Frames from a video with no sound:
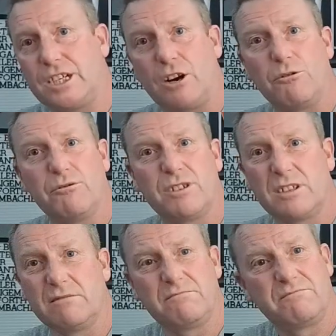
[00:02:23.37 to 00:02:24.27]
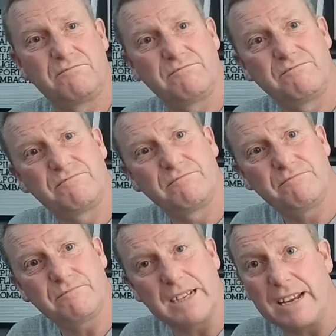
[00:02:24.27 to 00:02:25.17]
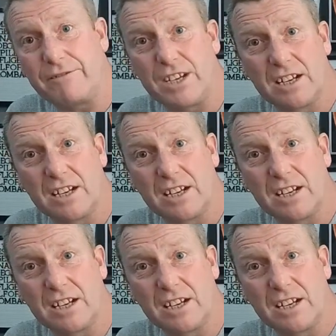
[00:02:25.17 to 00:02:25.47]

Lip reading: Golden, if